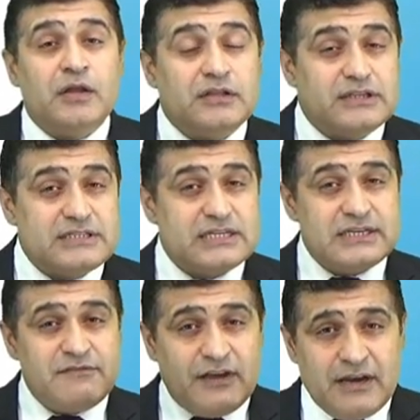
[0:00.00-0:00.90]
This is
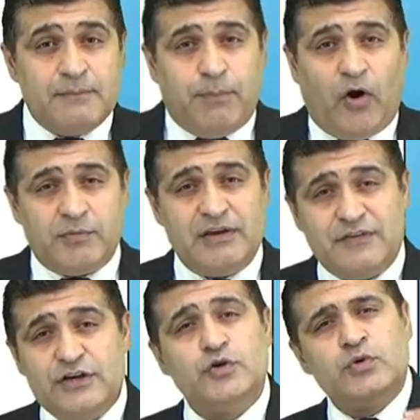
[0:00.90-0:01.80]
a very important, my
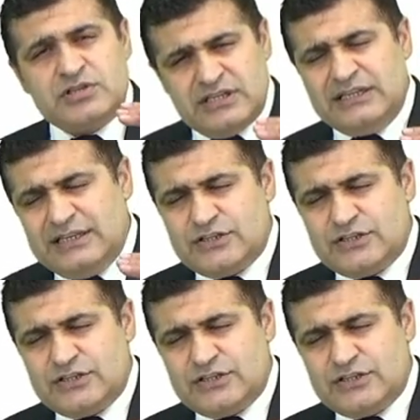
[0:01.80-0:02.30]
friend. You would see these